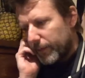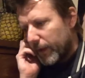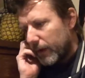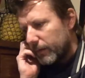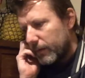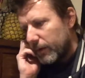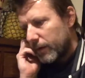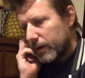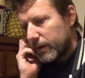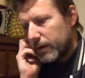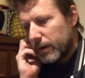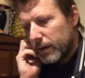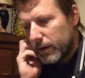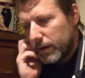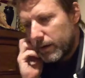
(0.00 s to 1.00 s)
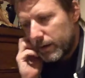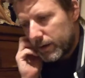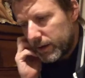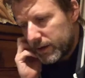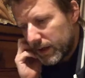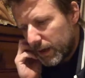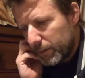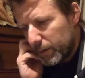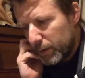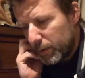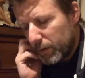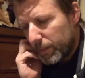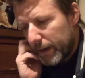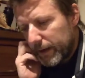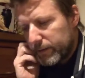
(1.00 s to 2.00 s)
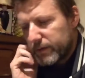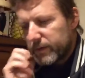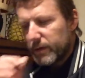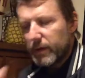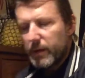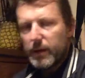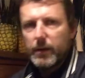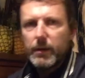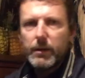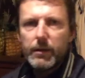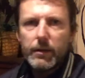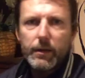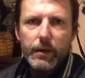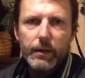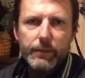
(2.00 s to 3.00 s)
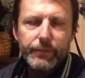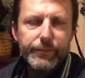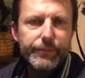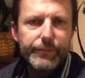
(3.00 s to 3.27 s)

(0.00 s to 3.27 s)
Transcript: I'm like, can you tell me all about, I've